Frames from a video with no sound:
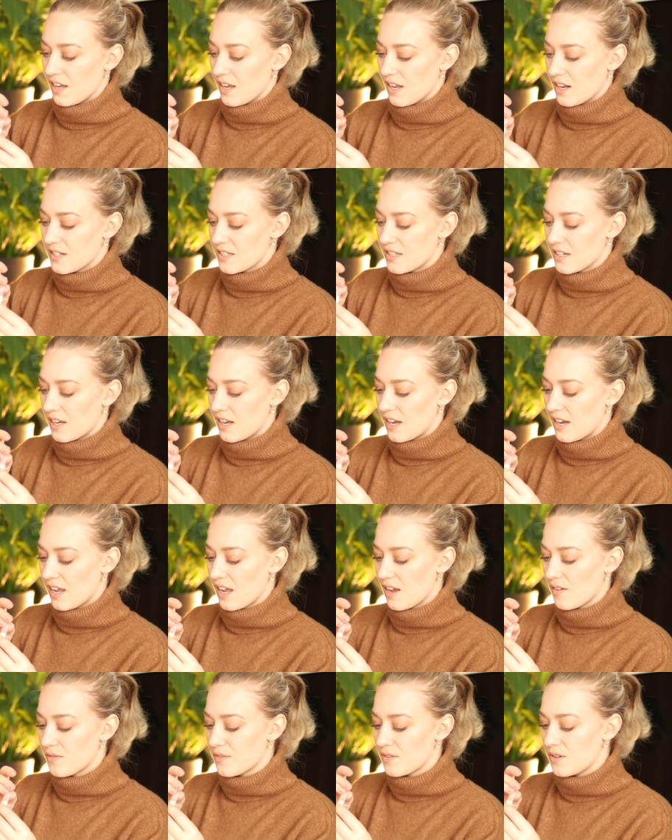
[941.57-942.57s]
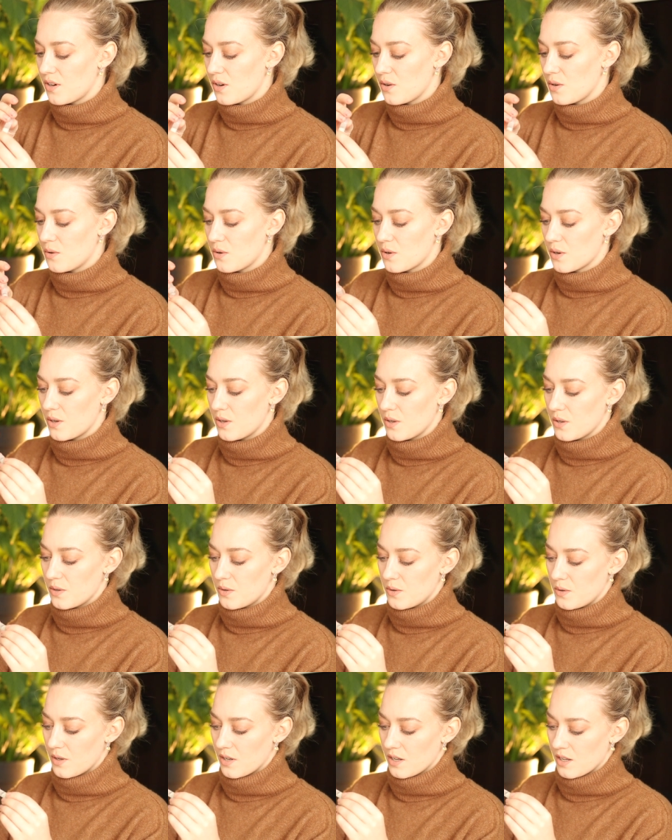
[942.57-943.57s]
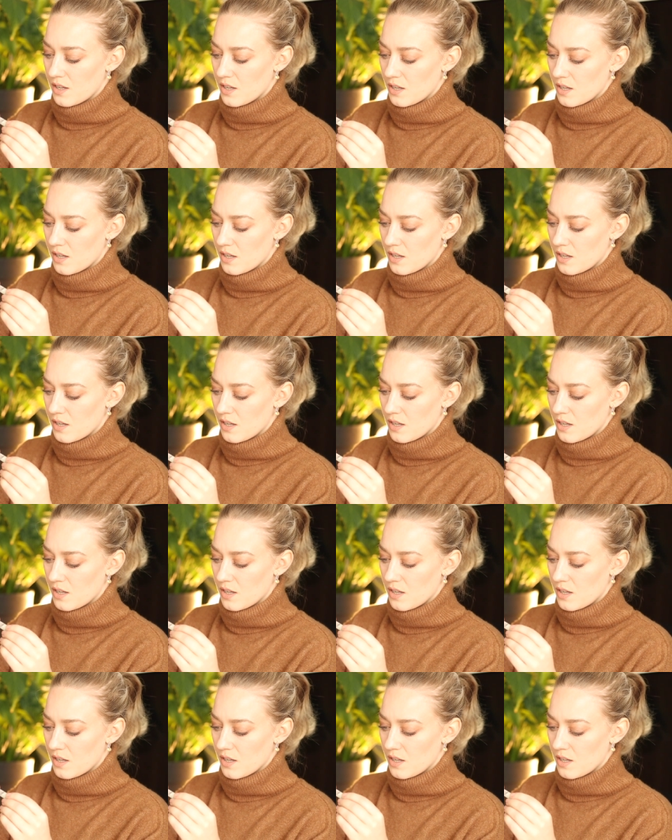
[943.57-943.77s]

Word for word: and I have no clue